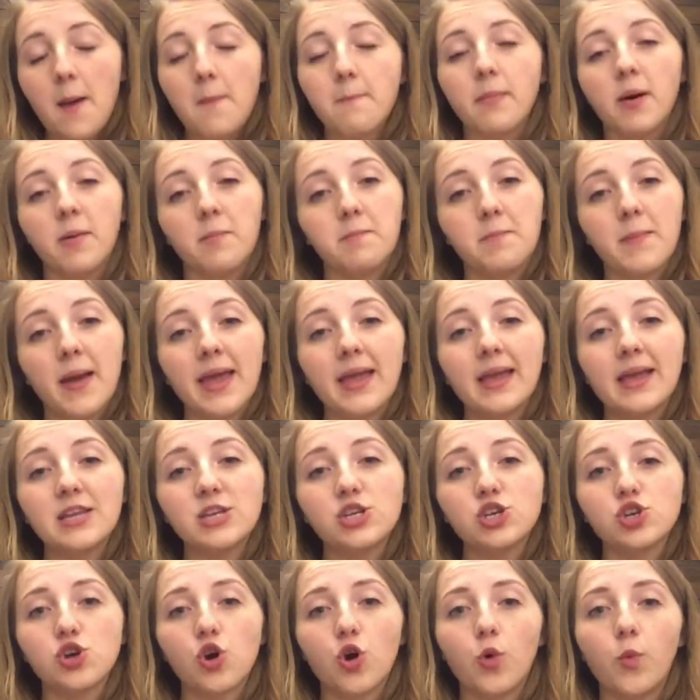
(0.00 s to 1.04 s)
but making
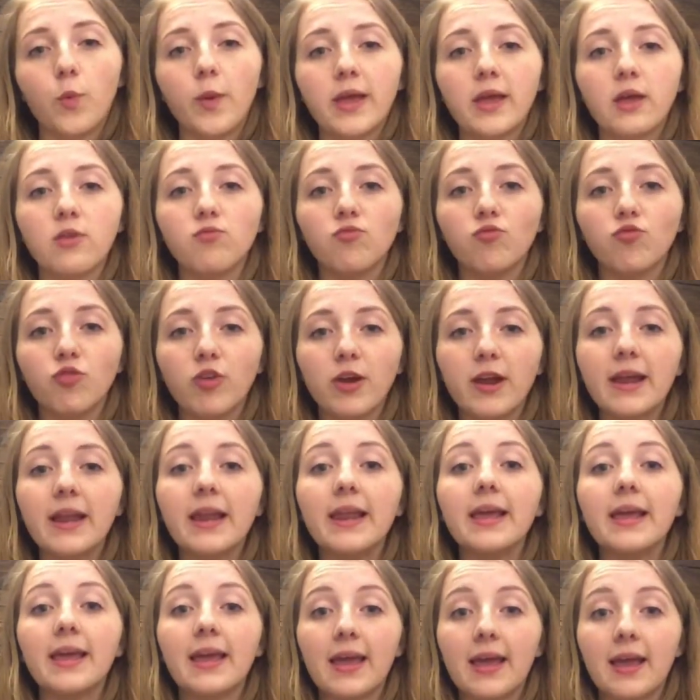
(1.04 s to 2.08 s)
sure we can
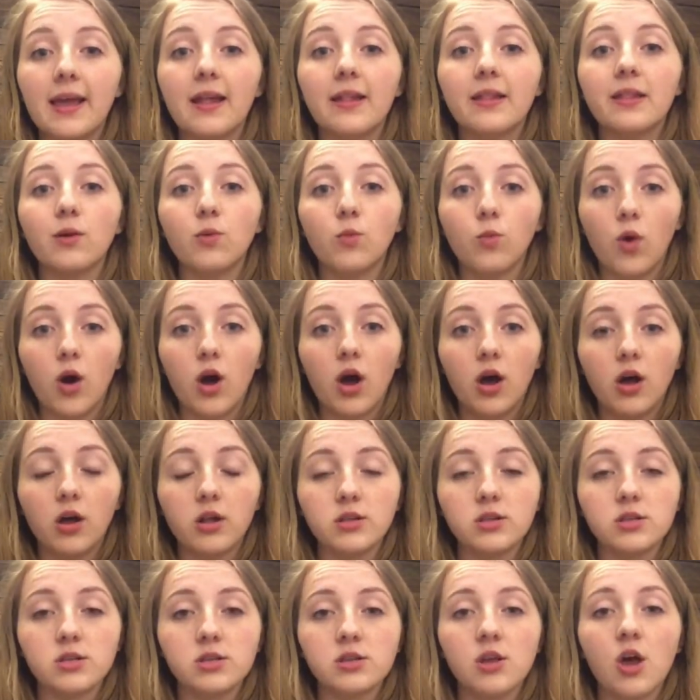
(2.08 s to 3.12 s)
really hear the
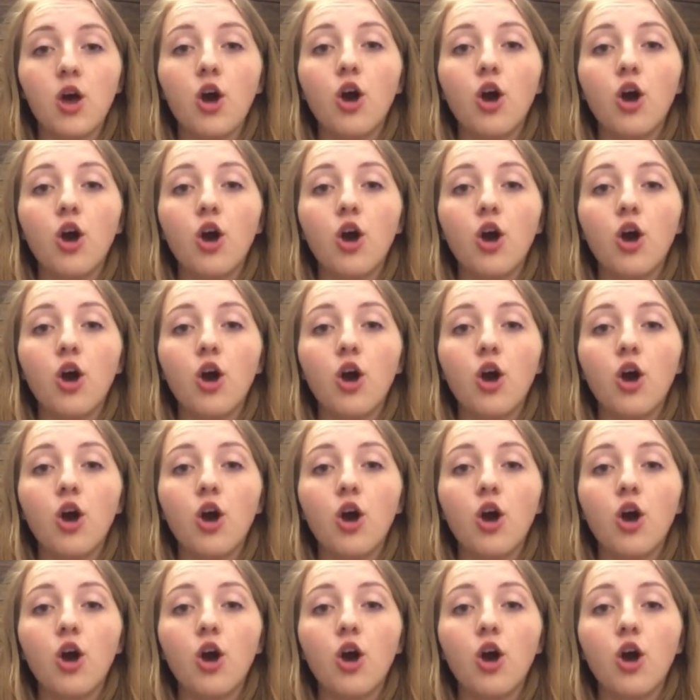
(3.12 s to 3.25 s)
words.